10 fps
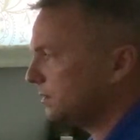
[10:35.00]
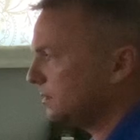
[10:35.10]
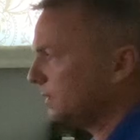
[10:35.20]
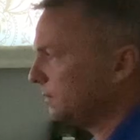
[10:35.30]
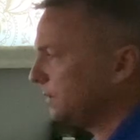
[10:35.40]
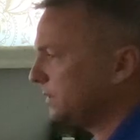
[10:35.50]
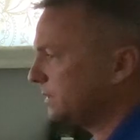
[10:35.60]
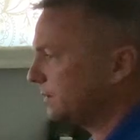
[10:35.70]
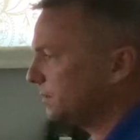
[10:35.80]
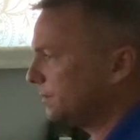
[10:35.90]
at which
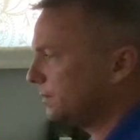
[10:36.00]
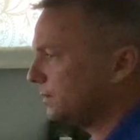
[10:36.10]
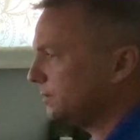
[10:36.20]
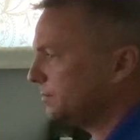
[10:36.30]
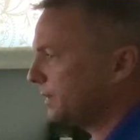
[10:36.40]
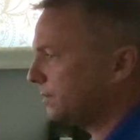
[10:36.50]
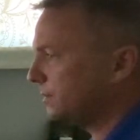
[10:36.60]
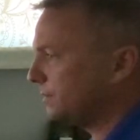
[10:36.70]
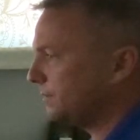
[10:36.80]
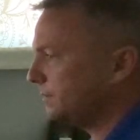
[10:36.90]
time we will reduce power to
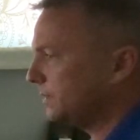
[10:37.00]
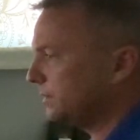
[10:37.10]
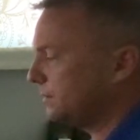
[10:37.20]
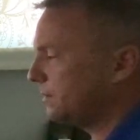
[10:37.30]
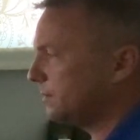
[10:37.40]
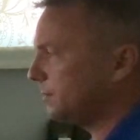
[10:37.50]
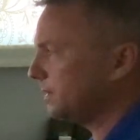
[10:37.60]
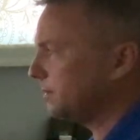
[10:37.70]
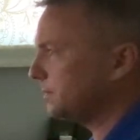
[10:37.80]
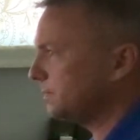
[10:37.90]
1500
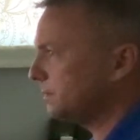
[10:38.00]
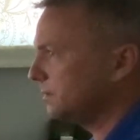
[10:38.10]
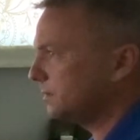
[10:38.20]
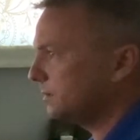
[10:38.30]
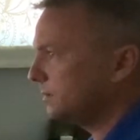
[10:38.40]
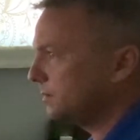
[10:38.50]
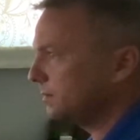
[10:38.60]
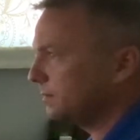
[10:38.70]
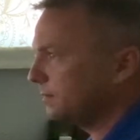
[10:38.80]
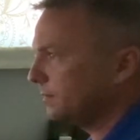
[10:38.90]
RPMs.
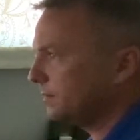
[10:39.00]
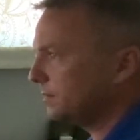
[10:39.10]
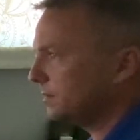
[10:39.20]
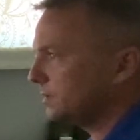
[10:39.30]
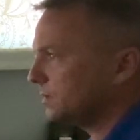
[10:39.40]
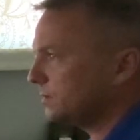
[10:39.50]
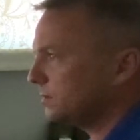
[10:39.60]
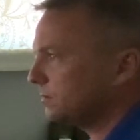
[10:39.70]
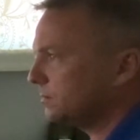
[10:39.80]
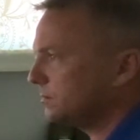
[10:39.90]

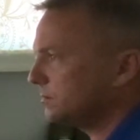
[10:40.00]
So